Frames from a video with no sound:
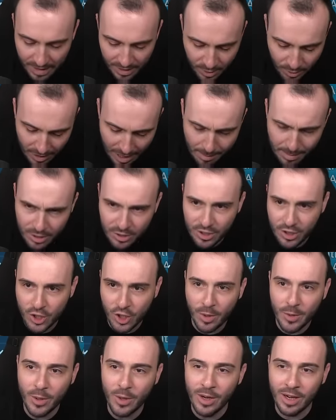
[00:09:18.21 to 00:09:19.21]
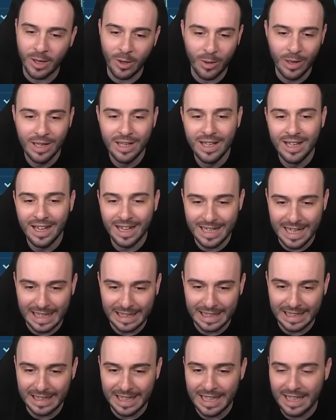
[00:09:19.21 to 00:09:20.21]
So let me just show you a,
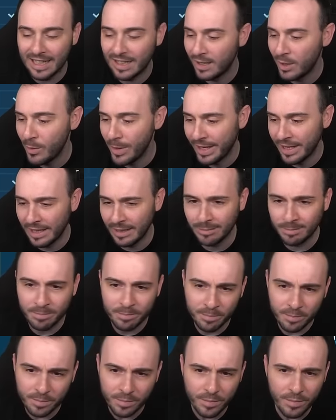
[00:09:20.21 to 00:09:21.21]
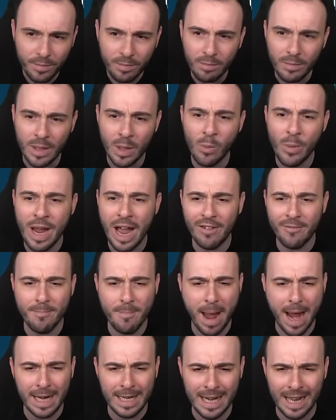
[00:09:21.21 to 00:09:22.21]
another thing quickly. We have
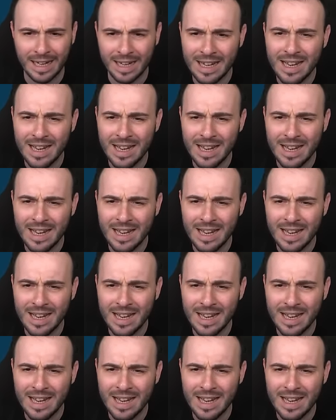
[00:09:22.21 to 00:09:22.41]
Magnar.